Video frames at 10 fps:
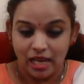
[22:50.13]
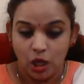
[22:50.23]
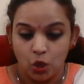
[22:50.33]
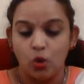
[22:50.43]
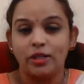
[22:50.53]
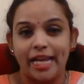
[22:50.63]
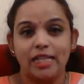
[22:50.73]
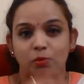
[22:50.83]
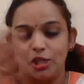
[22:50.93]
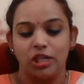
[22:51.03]
Rook takes
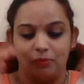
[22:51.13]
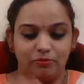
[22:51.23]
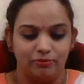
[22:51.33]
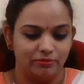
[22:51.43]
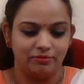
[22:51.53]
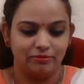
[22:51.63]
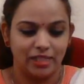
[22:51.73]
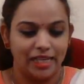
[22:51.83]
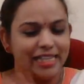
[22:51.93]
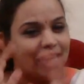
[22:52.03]
bishop.
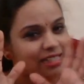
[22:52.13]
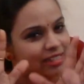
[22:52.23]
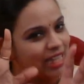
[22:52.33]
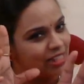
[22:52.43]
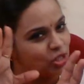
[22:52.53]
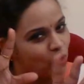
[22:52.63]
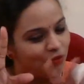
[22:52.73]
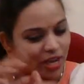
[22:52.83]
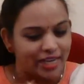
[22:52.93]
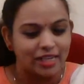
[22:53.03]
Yes, that's your
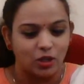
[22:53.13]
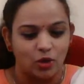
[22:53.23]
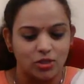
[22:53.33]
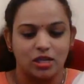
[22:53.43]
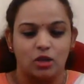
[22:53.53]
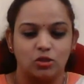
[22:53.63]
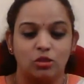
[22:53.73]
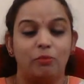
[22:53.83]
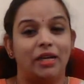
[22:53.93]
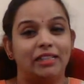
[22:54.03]
very close,
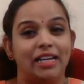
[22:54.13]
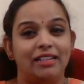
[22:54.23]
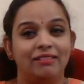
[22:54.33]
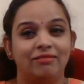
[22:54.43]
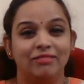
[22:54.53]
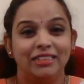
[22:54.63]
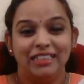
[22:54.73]
Kaustubh, but then